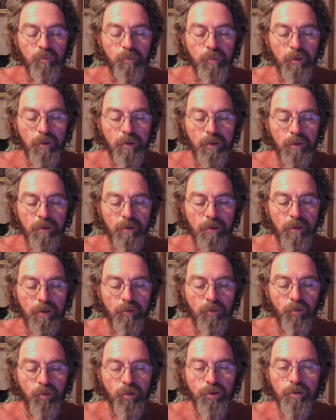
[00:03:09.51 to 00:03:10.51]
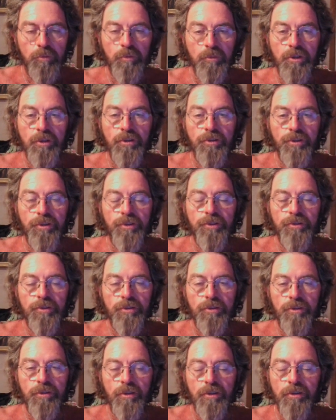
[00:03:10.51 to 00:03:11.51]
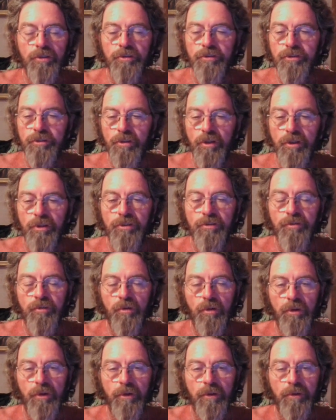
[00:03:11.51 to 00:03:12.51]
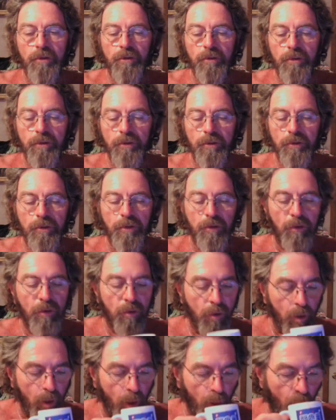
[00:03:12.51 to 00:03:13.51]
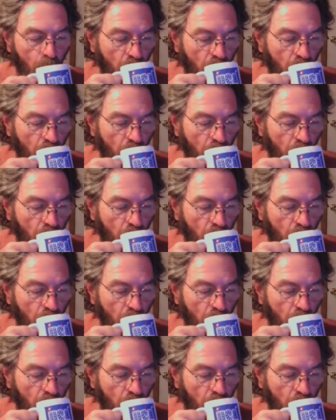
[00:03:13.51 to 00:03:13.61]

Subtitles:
But when you meet Jesus, things change for you, you know.